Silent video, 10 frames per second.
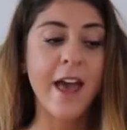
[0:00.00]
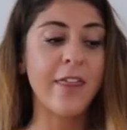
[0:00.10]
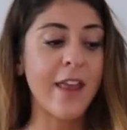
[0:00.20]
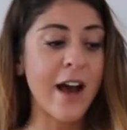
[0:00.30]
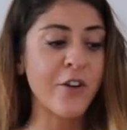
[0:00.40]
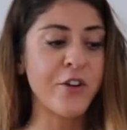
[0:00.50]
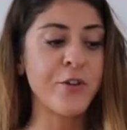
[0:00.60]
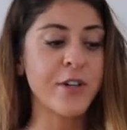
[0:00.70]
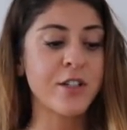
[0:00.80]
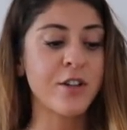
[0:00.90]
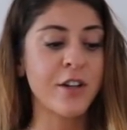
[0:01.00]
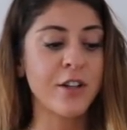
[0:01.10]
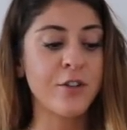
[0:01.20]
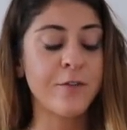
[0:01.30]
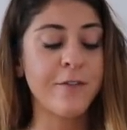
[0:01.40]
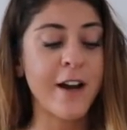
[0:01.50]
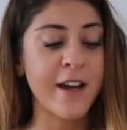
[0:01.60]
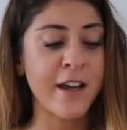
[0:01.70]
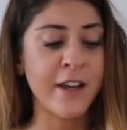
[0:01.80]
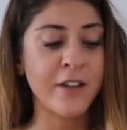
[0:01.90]
and now you are starting to
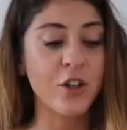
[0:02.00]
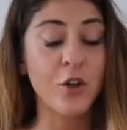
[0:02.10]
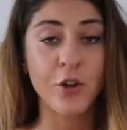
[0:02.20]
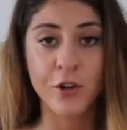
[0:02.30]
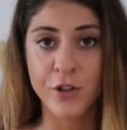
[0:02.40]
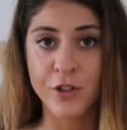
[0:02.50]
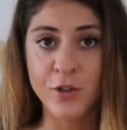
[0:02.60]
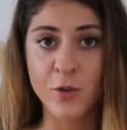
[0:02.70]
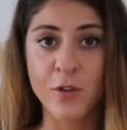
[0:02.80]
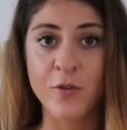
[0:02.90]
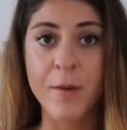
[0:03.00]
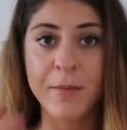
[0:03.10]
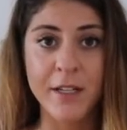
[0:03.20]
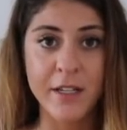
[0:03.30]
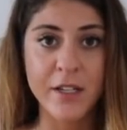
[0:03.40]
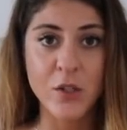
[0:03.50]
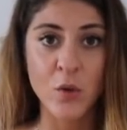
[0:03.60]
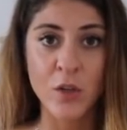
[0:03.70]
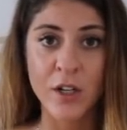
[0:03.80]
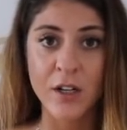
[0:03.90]
find cures or remedies
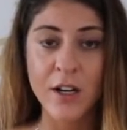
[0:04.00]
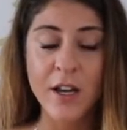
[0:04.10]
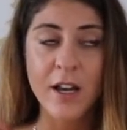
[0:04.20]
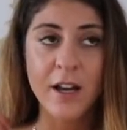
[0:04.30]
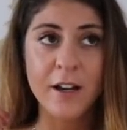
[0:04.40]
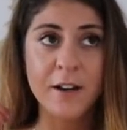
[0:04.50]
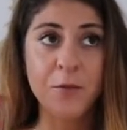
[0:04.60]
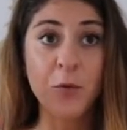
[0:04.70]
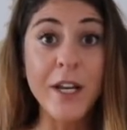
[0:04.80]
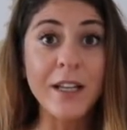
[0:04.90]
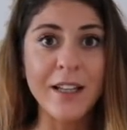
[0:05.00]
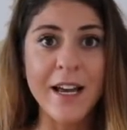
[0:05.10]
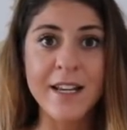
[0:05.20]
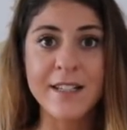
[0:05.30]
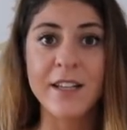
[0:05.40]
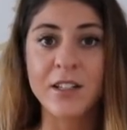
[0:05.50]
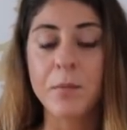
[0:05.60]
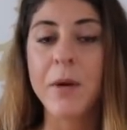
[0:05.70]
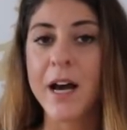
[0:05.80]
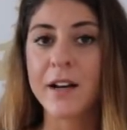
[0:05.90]
or uh, realizing
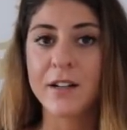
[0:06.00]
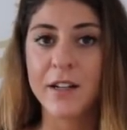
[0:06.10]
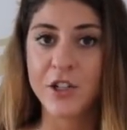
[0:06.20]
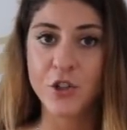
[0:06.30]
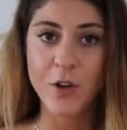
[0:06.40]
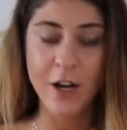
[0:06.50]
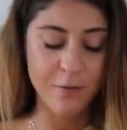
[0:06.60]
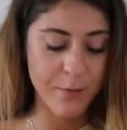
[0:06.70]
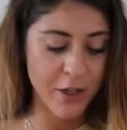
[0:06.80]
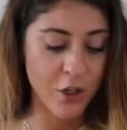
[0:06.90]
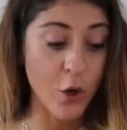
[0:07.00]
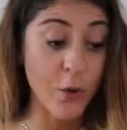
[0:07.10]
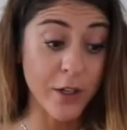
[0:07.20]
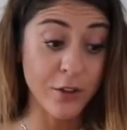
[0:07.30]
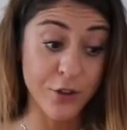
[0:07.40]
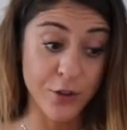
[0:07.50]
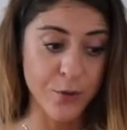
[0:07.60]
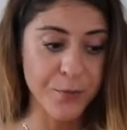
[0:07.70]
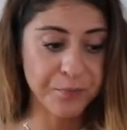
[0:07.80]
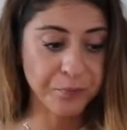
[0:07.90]
the pattern that you have been going
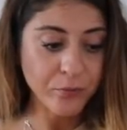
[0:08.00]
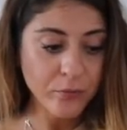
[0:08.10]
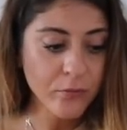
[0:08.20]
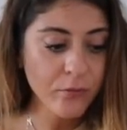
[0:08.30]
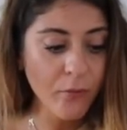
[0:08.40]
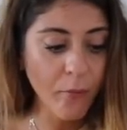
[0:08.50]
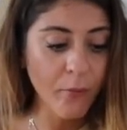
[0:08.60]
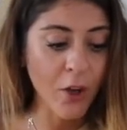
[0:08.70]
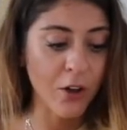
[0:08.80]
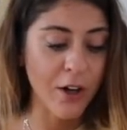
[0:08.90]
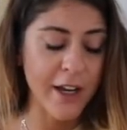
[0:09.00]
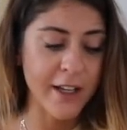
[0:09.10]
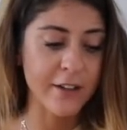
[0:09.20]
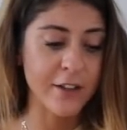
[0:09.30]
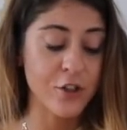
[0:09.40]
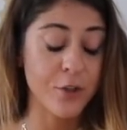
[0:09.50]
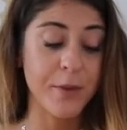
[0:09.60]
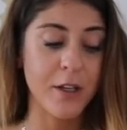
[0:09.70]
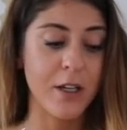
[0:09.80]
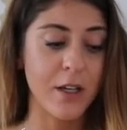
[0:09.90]
through all right and this could
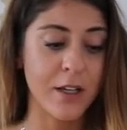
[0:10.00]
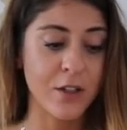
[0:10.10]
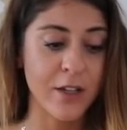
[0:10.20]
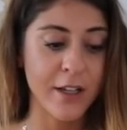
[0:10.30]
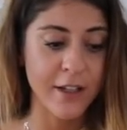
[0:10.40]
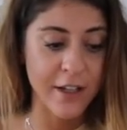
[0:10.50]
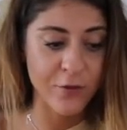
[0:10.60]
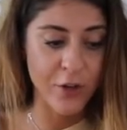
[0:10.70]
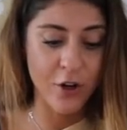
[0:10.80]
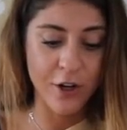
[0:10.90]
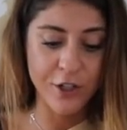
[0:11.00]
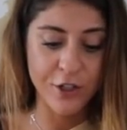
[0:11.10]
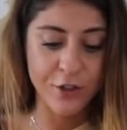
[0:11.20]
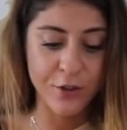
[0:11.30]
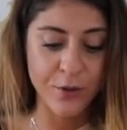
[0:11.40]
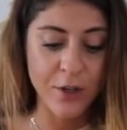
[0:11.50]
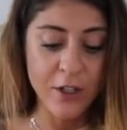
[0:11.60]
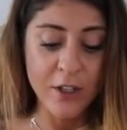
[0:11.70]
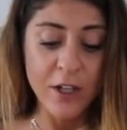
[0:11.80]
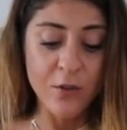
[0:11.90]
be in, in, in regards to
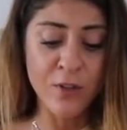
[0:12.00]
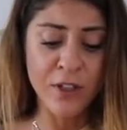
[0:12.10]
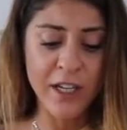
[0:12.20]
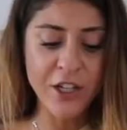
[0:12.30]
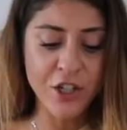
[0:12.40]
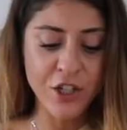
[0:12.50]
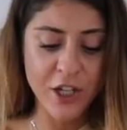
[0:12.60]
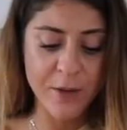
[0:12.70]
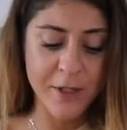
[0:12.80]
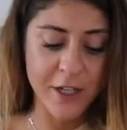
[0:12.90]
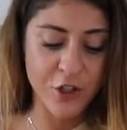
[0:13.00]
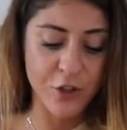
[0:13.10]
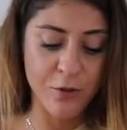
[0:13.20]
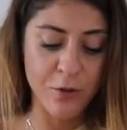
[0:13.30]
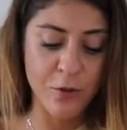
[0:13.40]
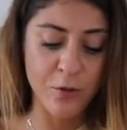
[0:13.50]
relationships that you